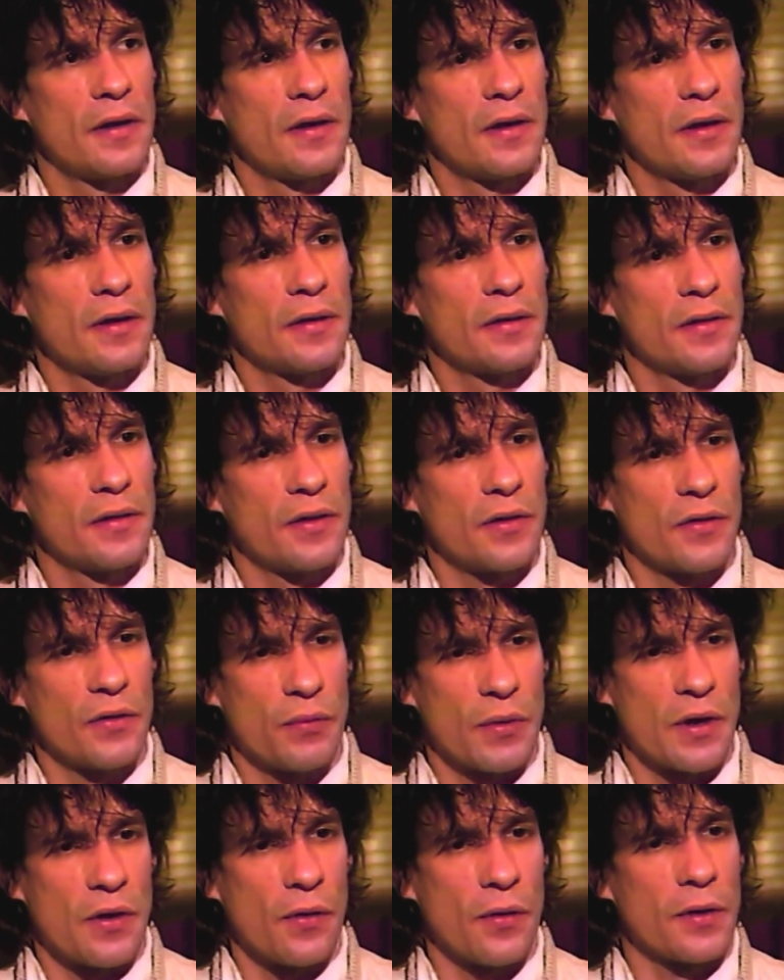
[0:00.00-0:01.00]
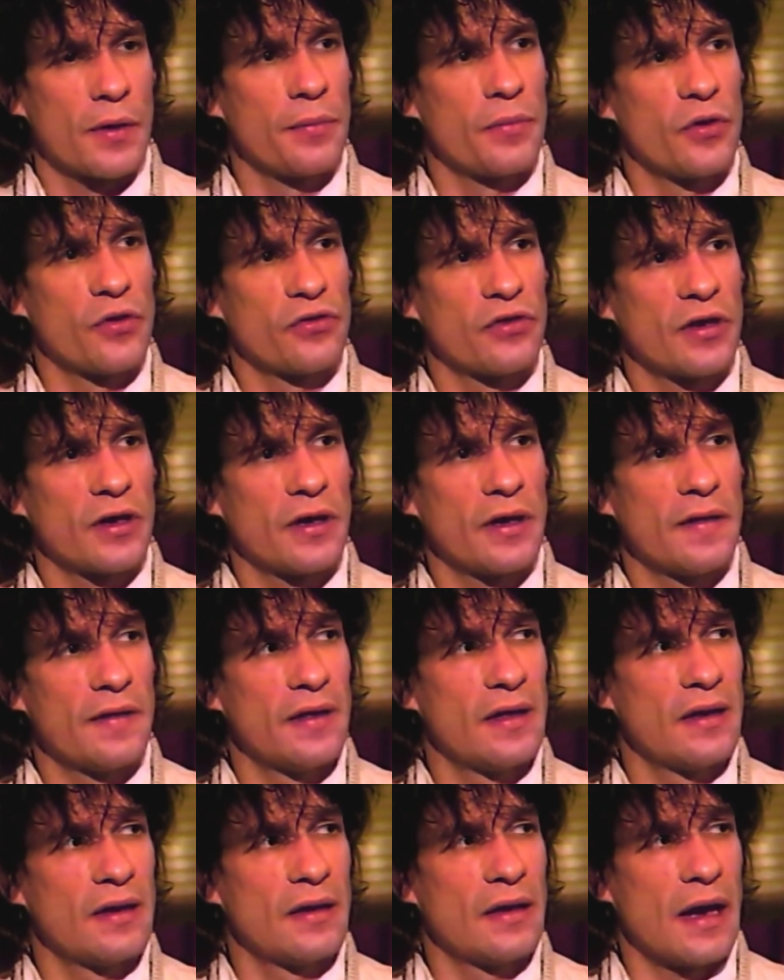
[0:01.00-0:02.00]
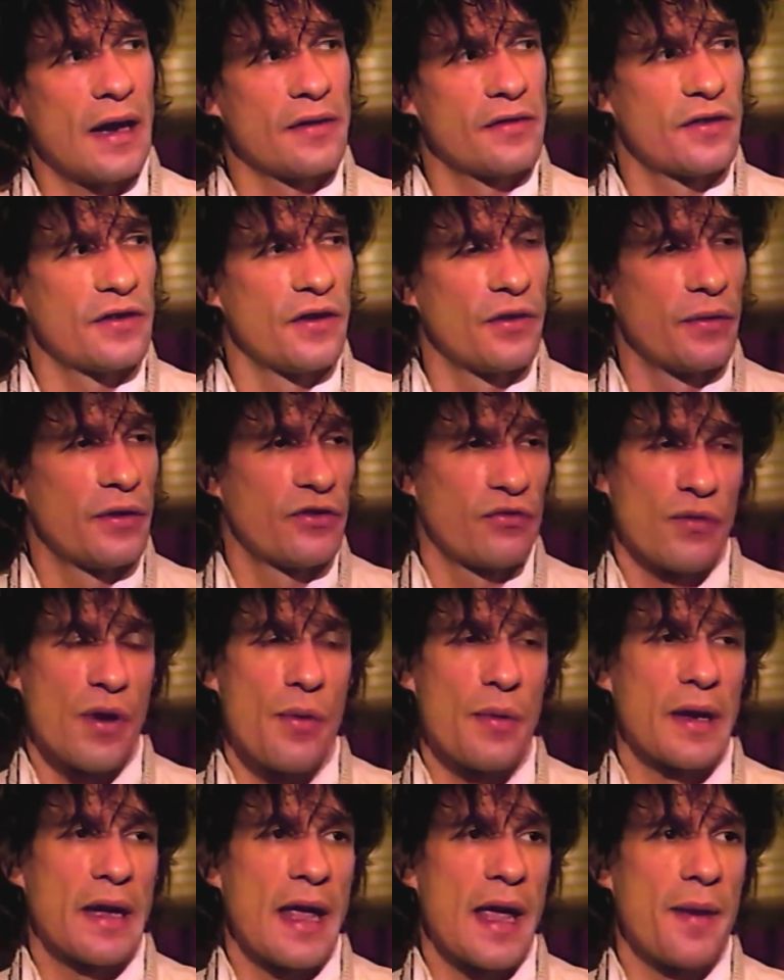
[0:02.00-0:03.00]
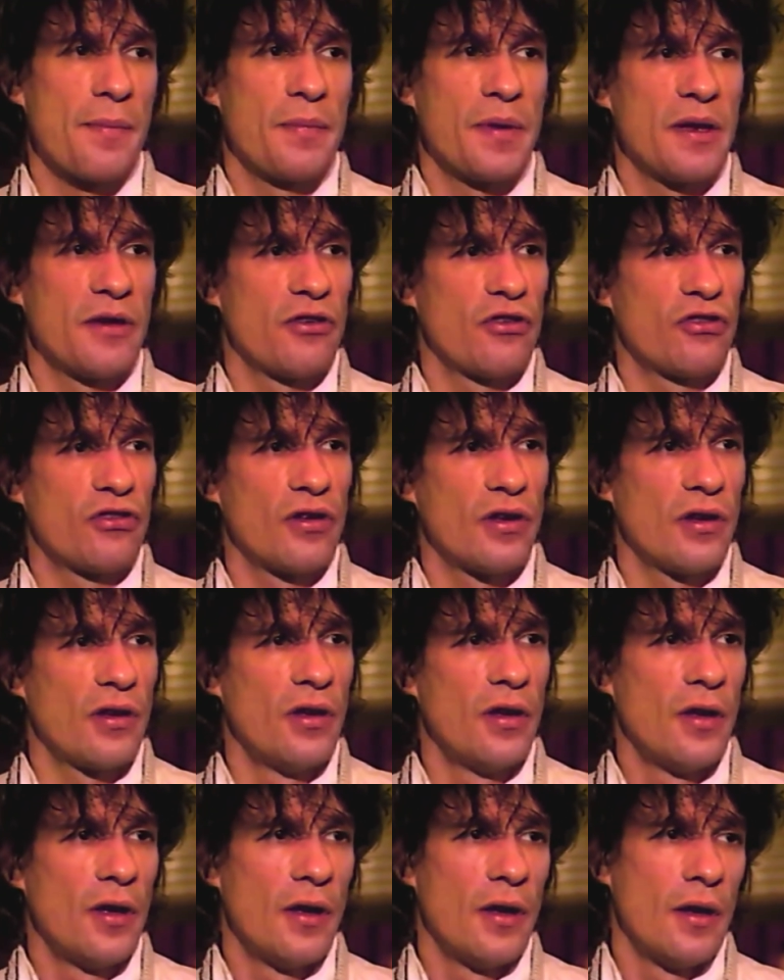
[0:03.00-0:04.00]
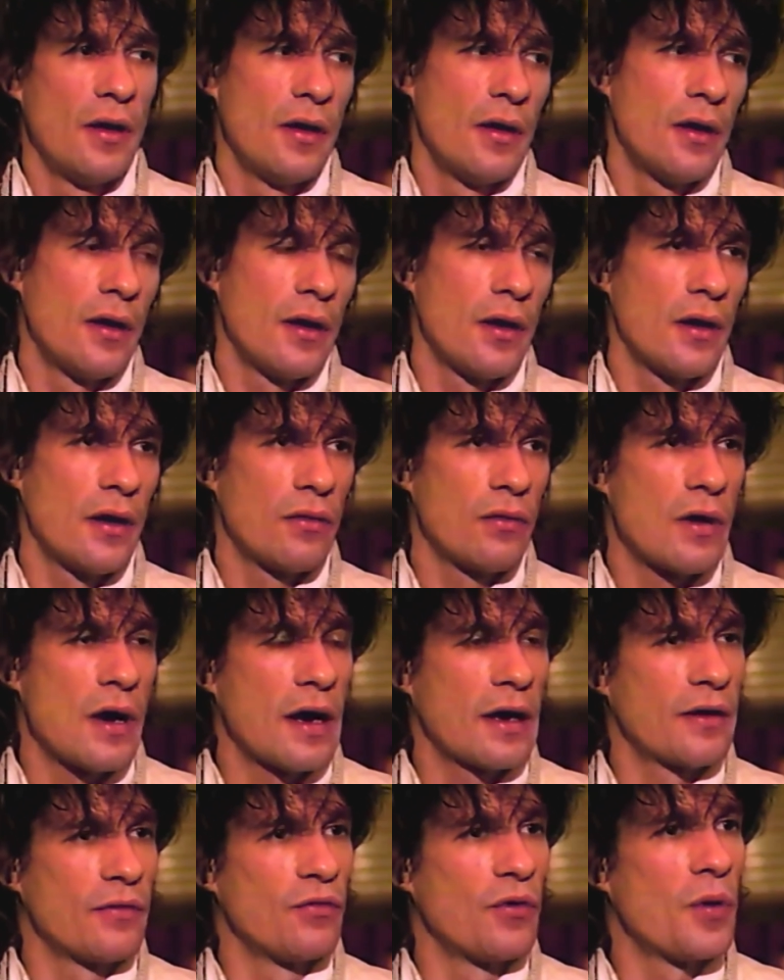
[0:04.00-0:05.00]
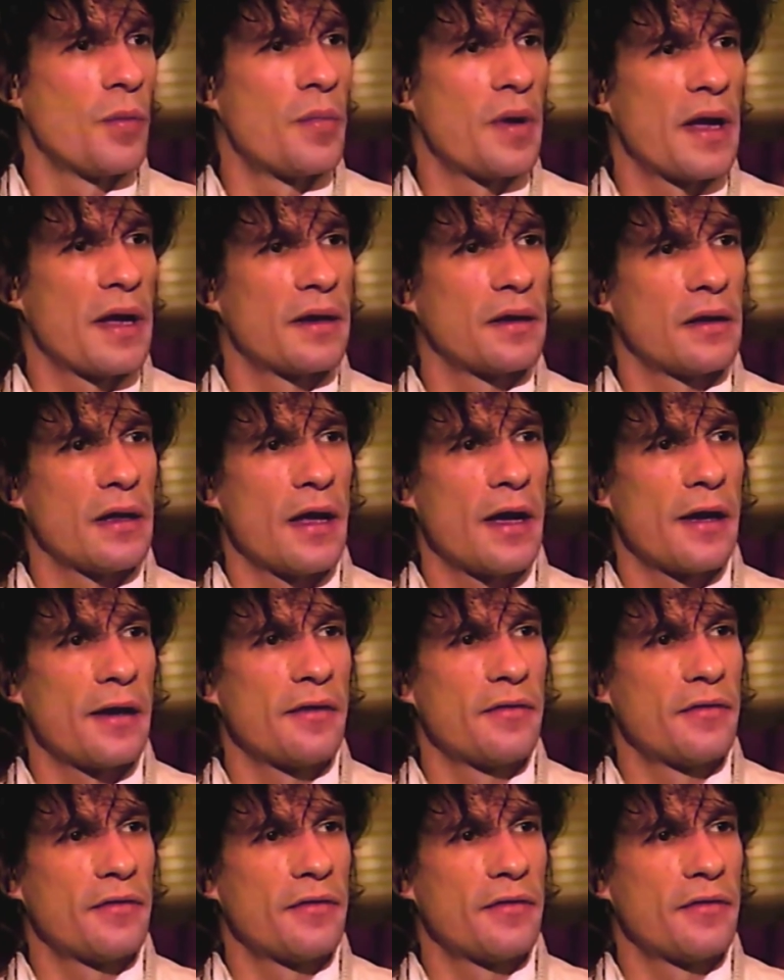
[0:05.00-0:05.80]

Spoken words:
You know, the recorded music, and then I see no reason why we can't be just a rock and roll band live.